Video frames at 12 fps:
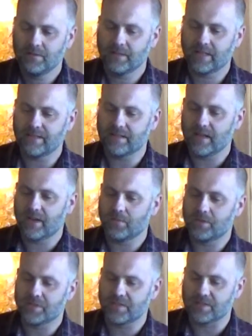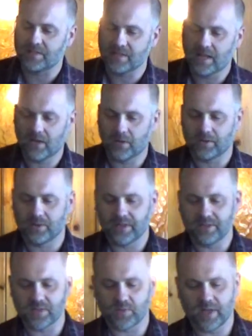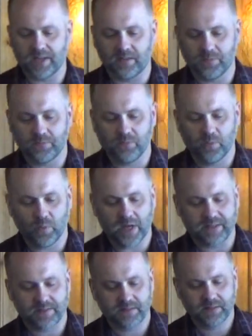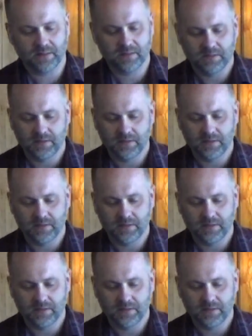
to get down with just a towel around his waist.